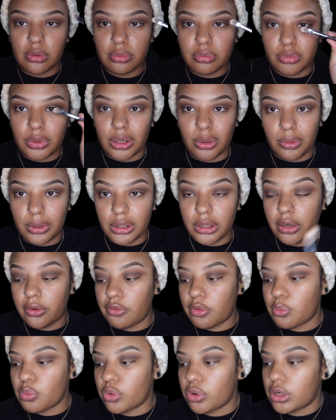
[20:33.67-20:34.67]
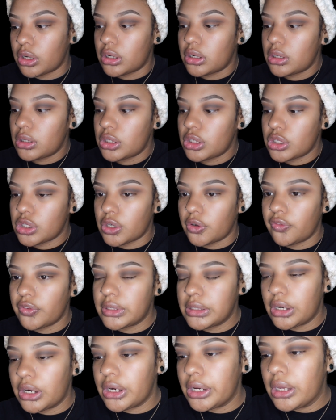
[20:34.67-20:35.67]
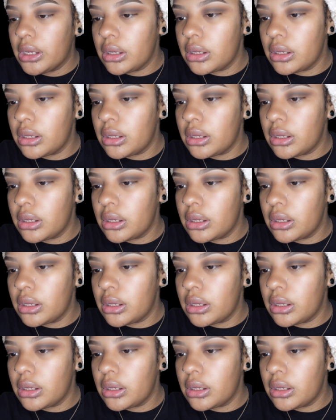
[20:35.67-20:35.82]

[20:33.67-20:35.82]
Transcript: when I want to cover more surface area. I'm